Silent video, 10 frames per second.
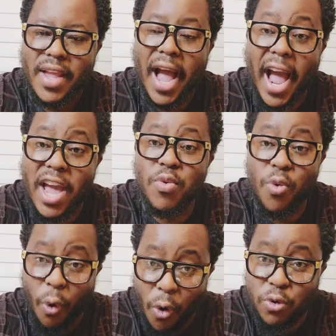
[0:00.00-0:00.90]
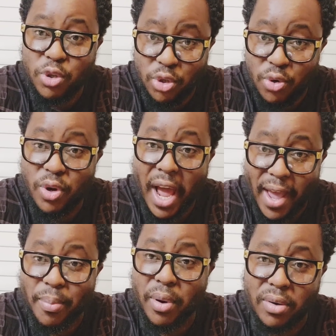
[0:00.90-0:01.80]
I will hold you
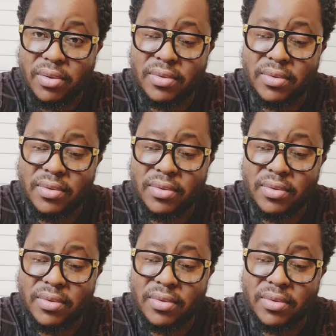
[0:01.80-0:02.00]
liable